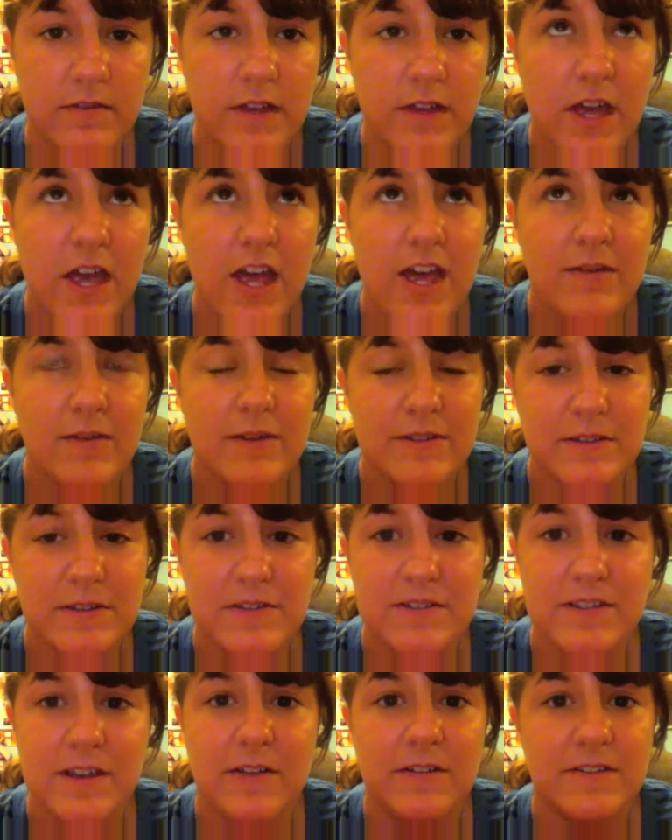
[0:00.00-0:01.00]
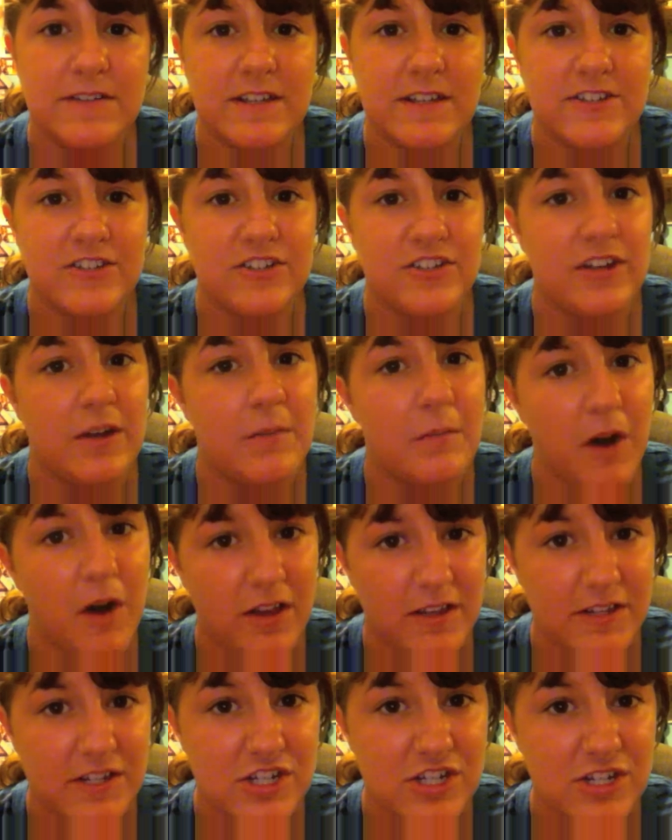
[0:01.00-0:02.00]
but it turns out it's actually a Molly
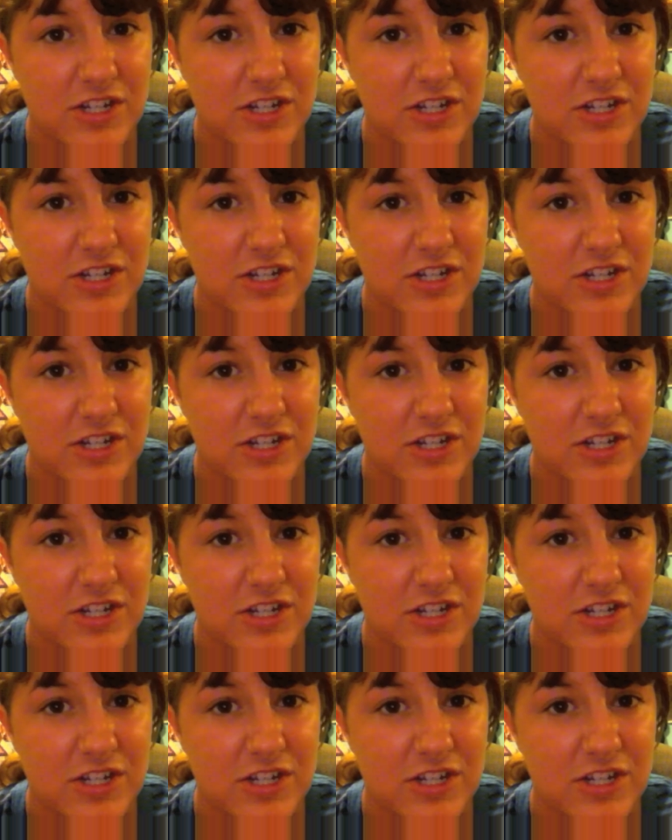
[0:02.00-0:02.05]
ship.